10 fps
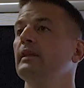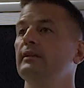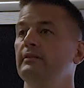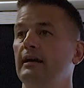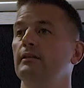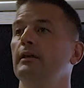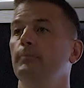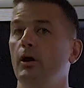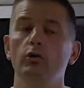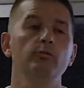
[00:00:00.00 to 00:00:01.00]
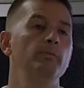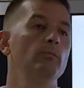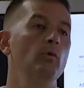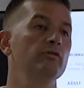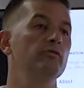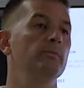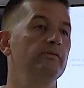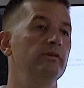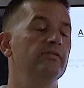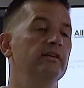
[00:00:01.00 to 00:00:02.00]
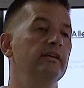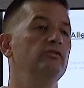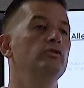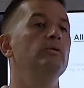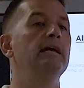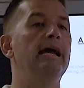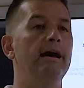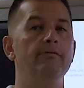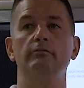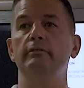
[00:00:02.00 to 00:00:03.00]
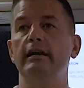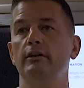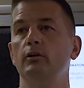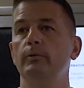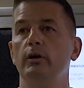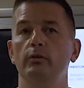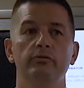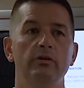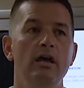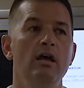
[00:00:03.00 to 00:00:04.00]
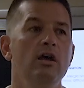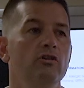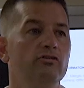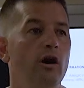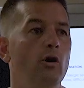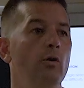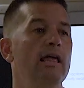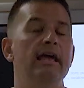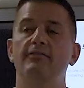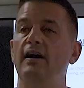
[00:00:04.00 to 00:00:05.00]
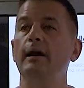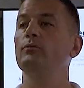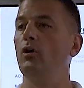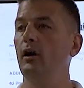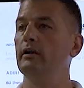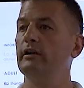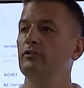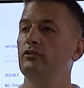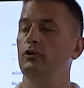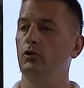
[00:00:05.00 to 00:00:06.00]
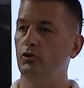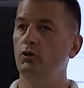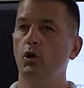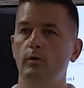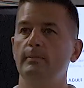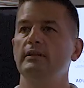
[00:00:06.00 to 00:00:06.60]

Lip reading: Exactly. Pulse, but more specifically, do they have a radial pulse? So if I'm talking to you, you know I'm